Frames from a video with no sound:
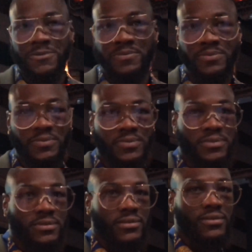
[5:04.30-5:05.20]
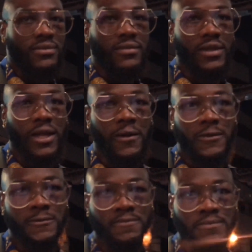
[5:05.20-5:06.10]
You were on CBS tonight. Tell
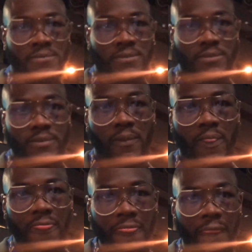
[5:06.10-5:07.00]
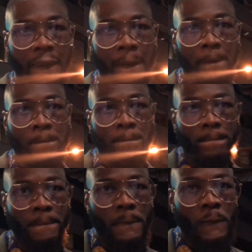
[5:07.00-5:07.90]
me about what kind of reception you got from the
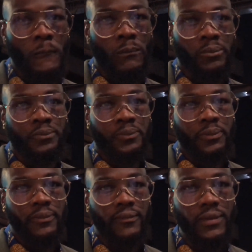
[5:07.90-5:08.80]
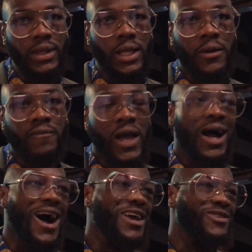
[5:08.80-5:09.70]
crowd and from the host.
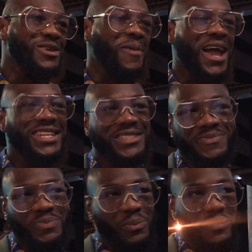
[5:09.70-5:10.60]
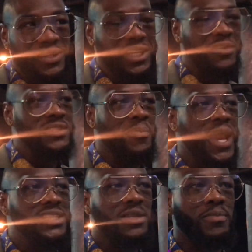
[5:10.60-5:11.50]
Oh, it was amazing. It was
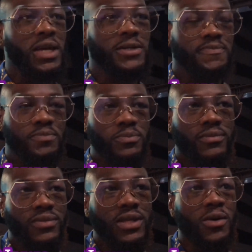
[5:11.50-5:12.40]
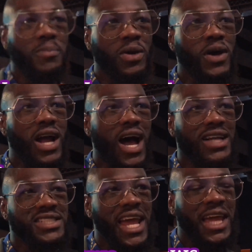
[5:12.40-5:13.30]
amazing. Be be with
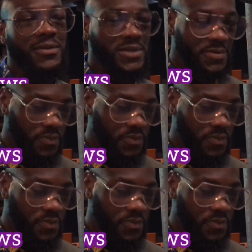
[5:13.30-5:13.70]
uh, James